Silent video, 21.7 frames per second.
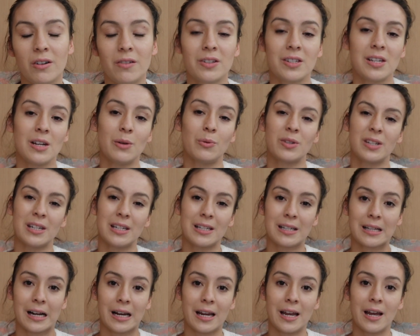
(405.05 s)
Obviously it wasn't
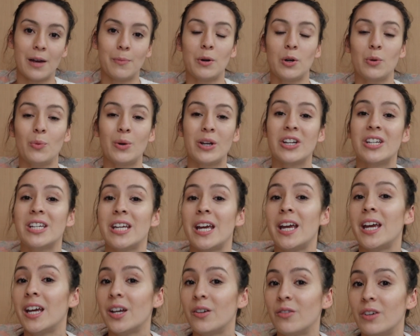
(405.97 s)
as clear, but we could
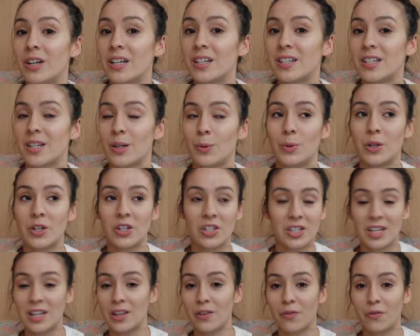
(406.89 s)
hear it and we could
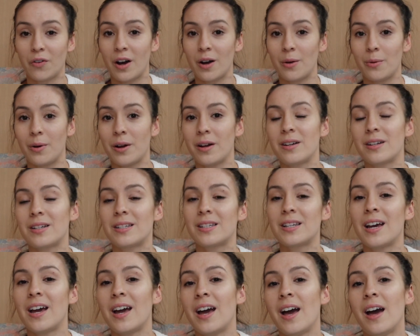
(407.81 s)
see the
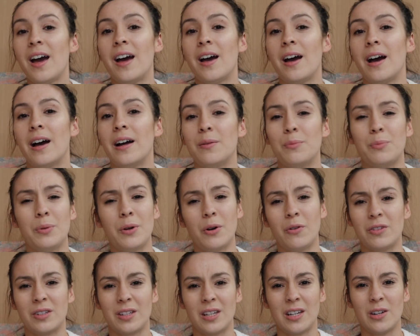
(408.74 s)
fireworks. But
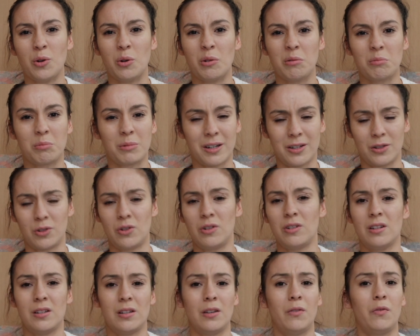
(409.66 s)
obviously not as
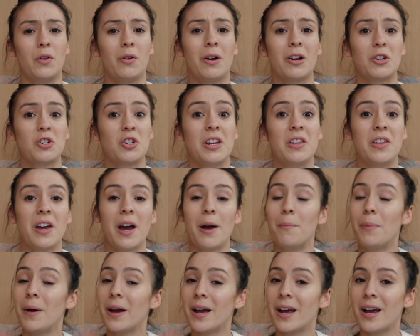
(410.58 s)
good as if you're actually
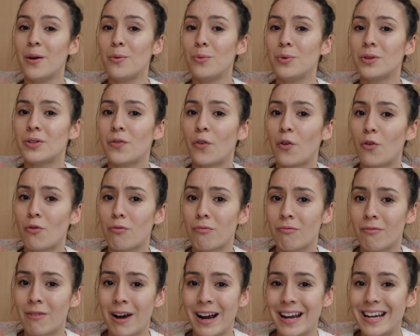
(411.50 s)
there. But it was
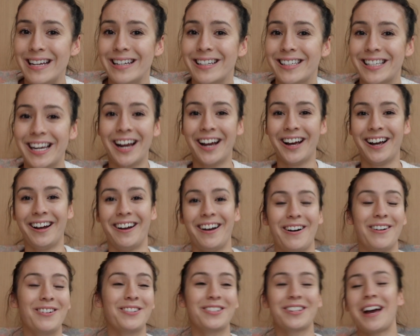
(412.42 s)
great.
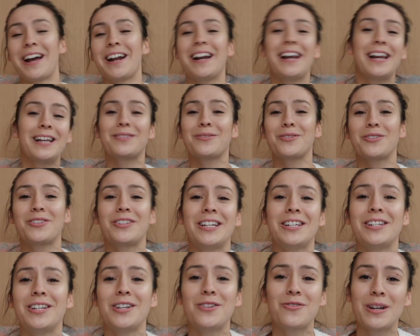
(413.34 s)
I was like, let's watch
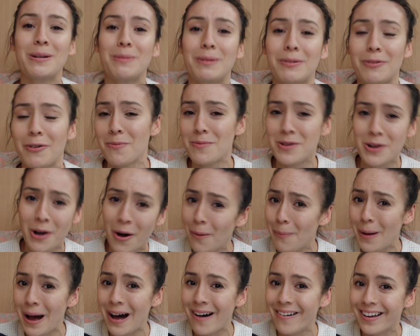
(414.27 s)
Disney Dreams from
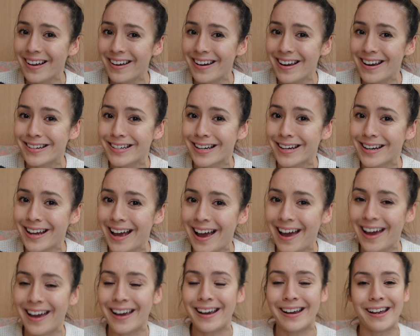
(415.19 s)
your balcony
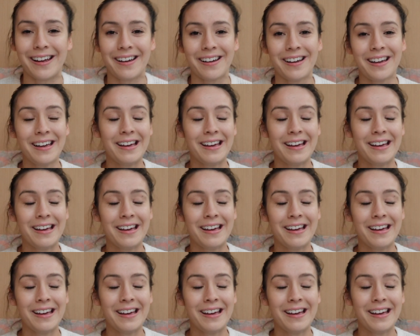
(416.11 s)
today.